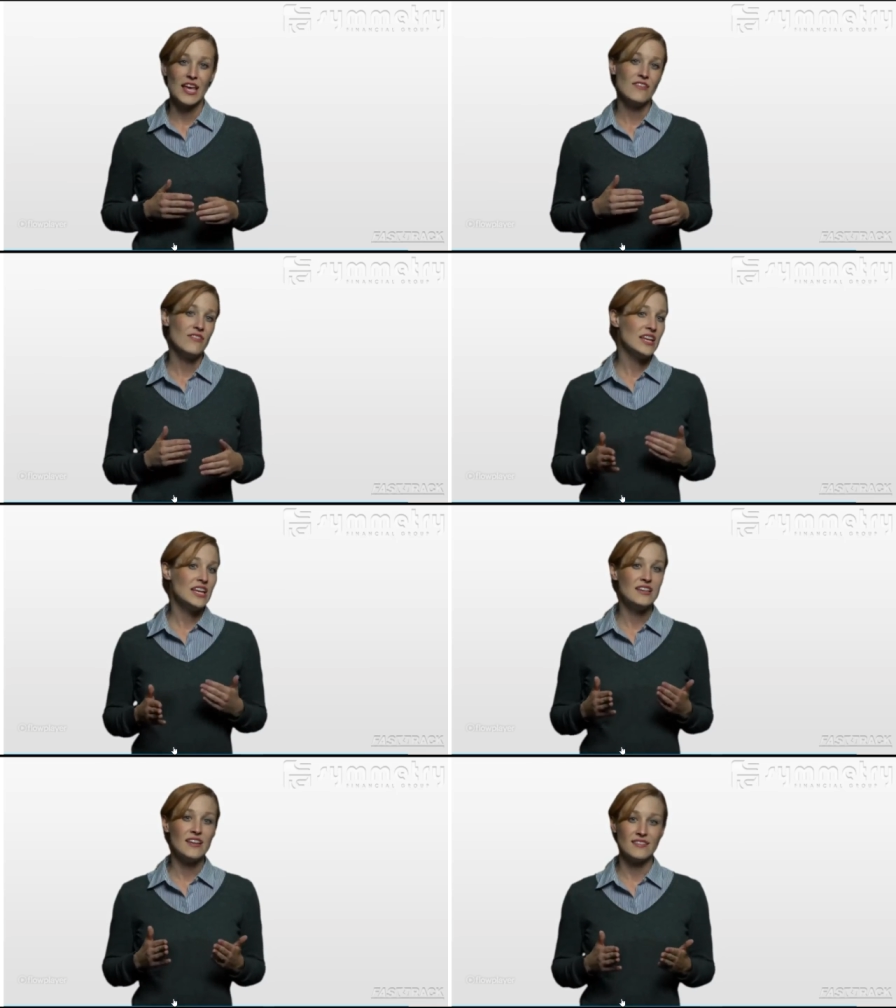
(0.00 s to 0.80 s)
If
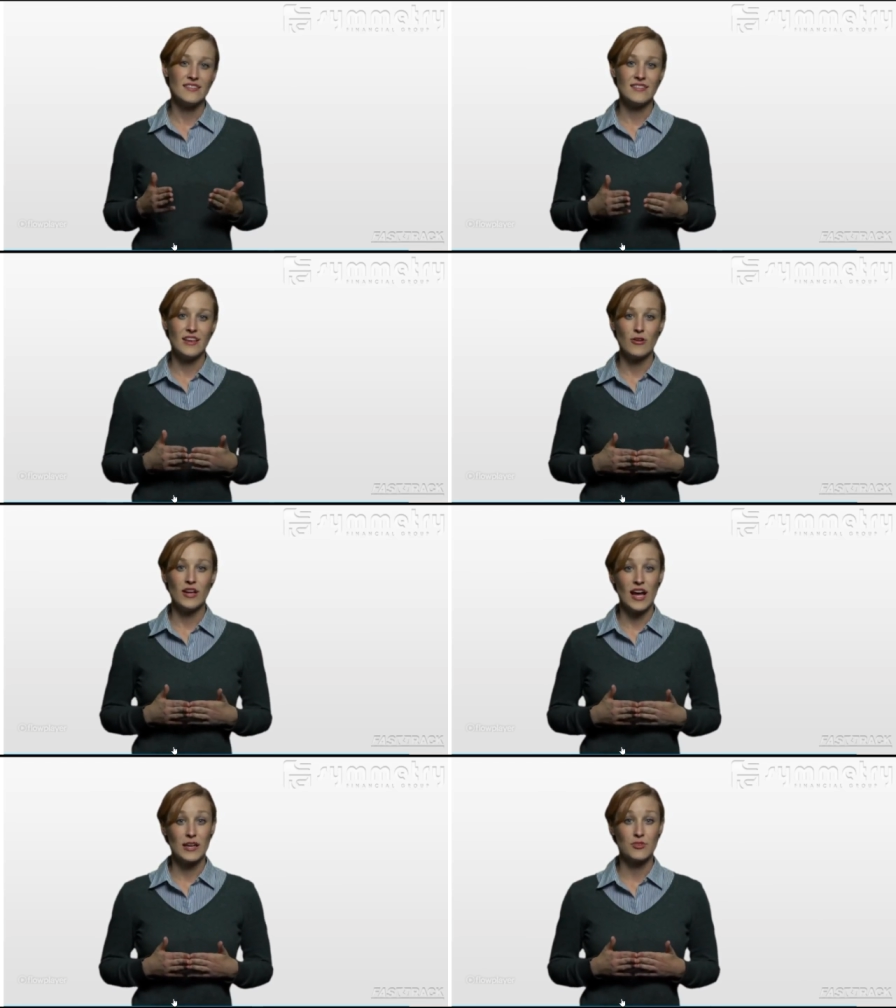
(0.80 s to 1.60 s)
any necessary
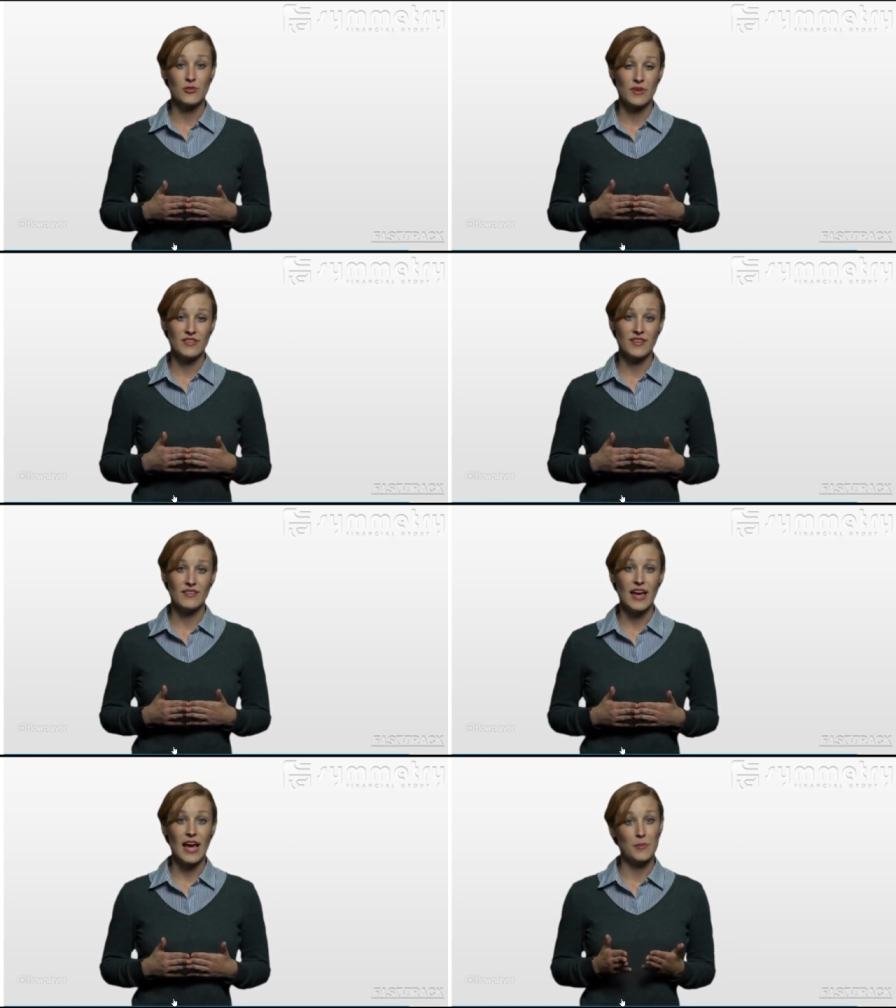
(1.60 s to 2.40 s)
items are missing,
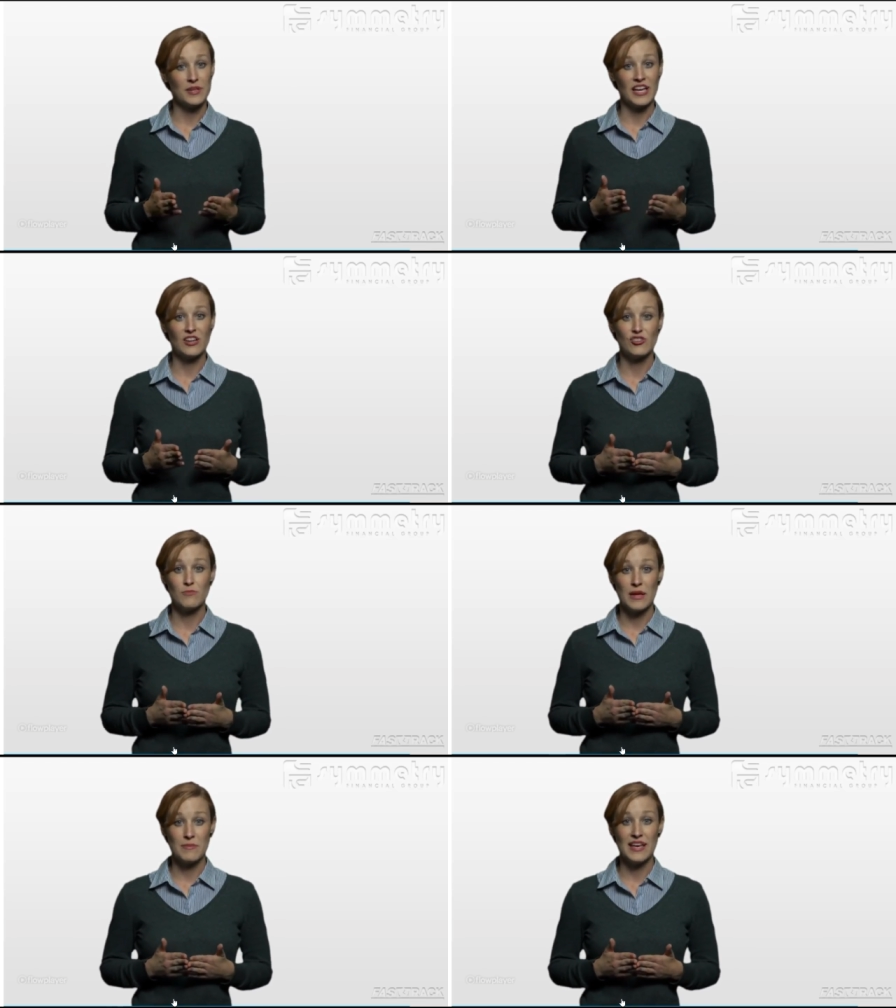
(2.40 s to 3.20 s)
the application
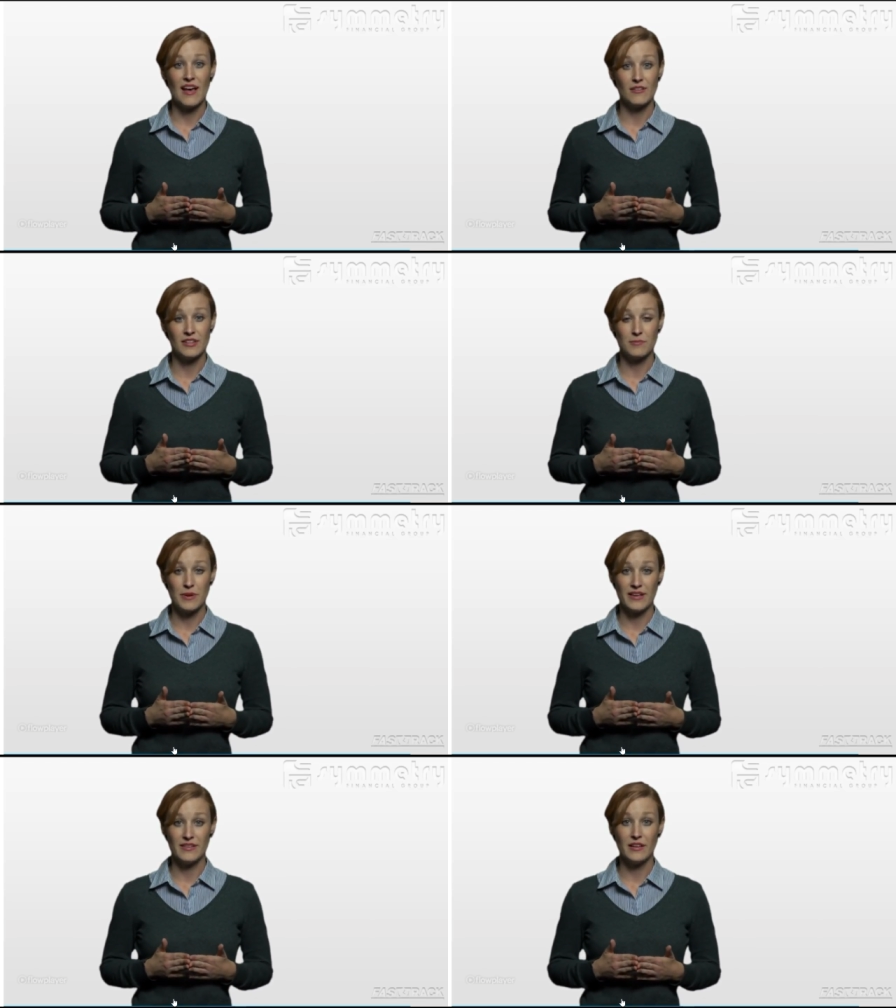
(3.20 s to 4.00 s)
may be held in
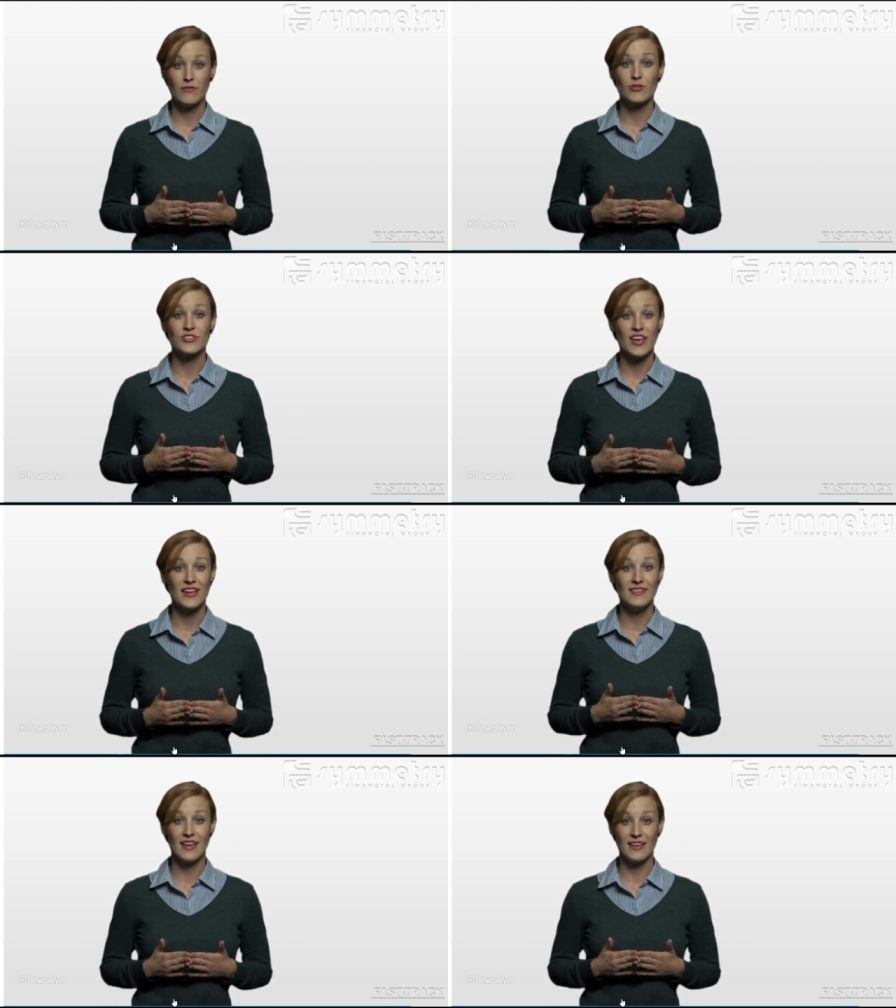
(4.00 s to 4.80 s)
pending for
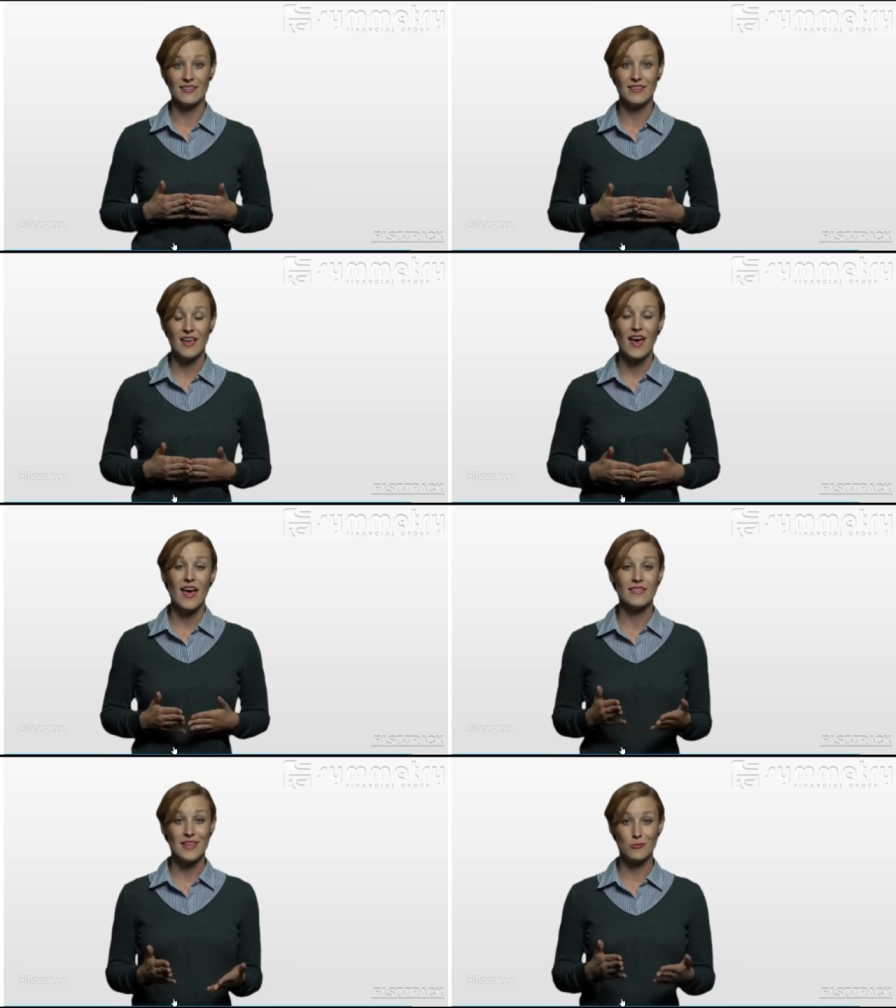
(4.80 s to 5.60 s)
10 days
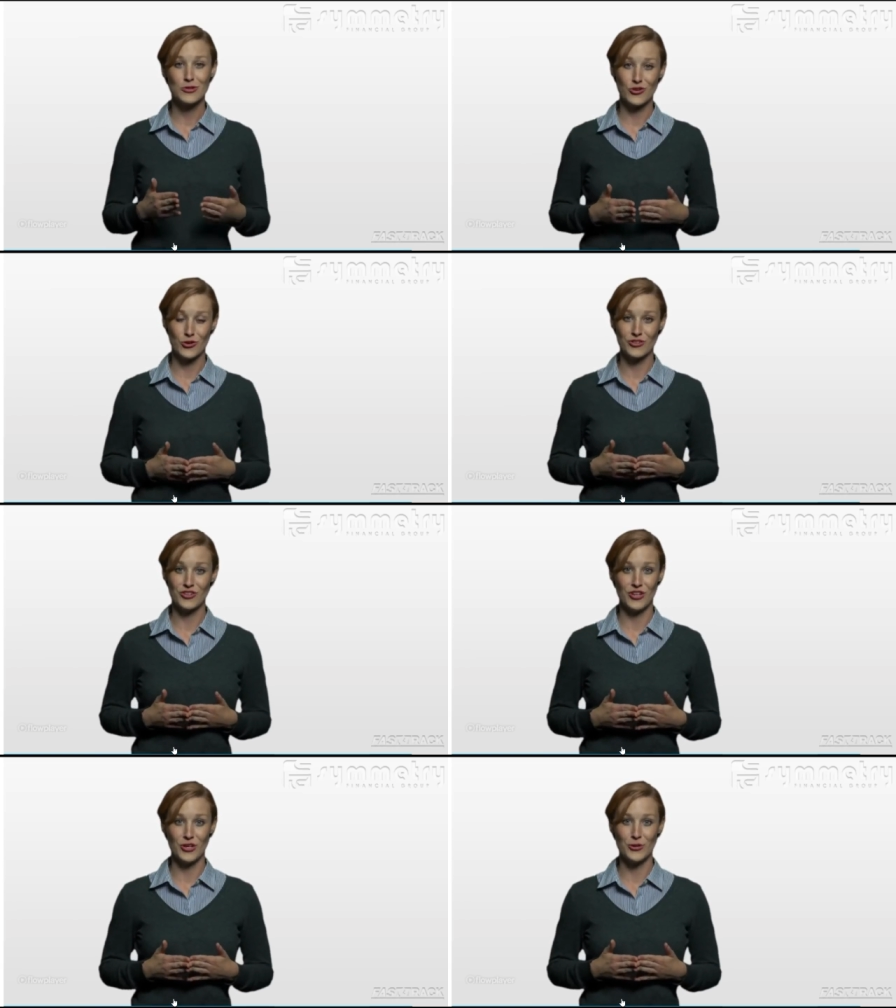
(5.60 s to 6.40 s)
and then returned
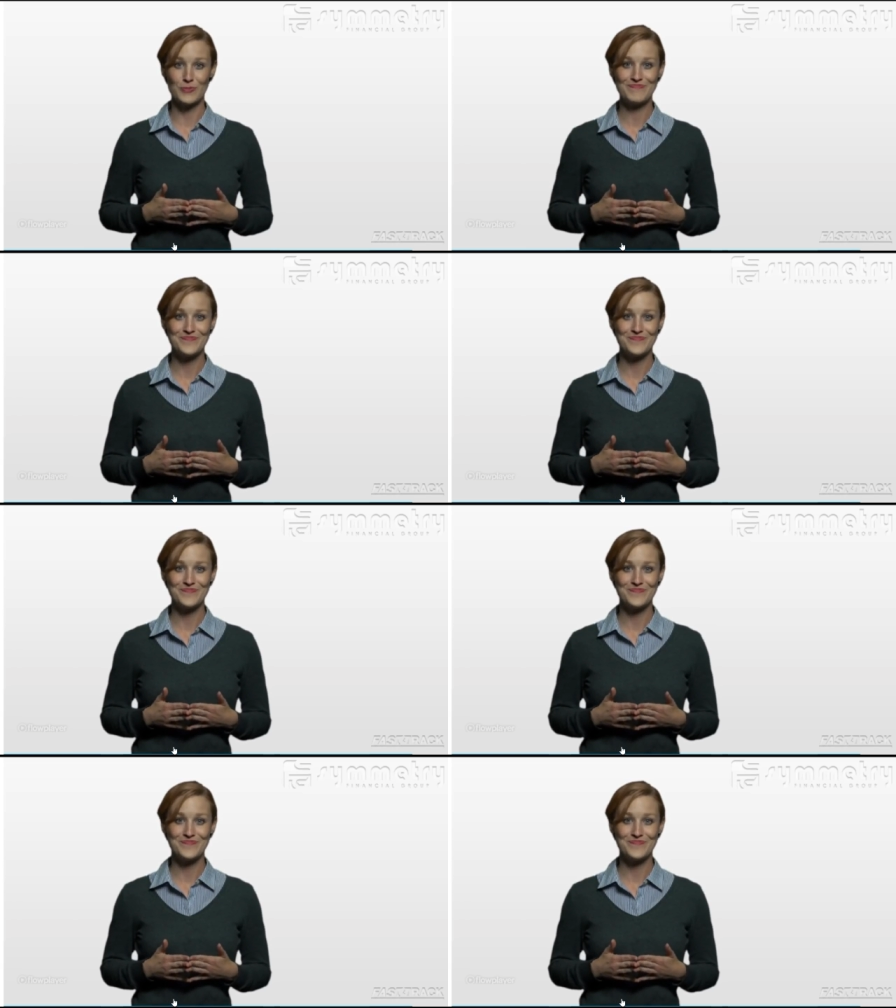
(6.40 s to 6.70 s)
to you.